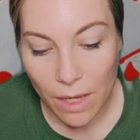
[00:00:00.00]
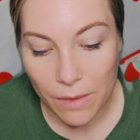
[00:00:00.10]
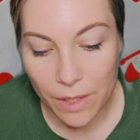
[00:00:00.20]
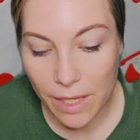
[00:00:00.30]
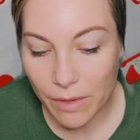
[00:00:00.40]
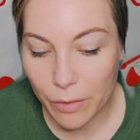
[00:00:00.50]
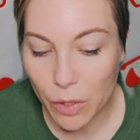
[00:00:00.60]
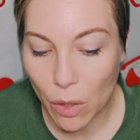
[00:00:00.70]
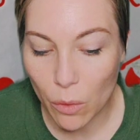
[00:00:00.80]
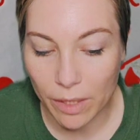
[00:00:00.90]
The giver
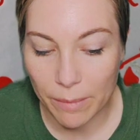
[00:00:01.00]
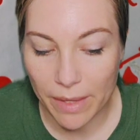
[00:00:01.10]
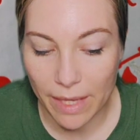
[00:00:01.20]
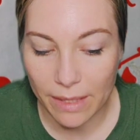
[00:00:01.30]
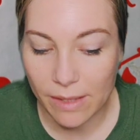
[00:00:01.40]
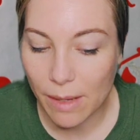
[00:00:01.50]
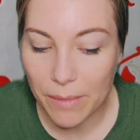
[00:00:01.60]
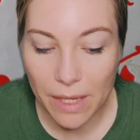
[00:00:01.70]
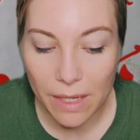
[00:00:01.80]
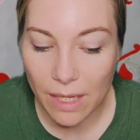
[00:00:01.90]
told him then
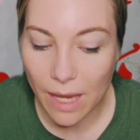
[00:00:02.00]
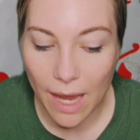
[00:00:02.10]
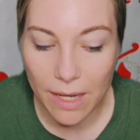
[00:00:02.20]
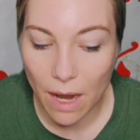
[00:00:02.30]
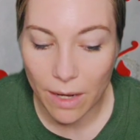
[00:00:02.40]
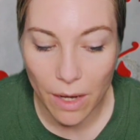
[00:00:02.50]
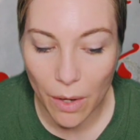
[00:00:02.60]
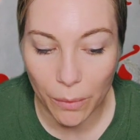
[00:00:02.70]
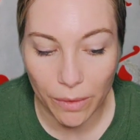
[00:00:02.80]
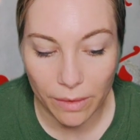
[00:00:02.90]
something he had not
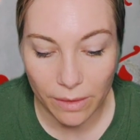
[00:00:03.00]
known.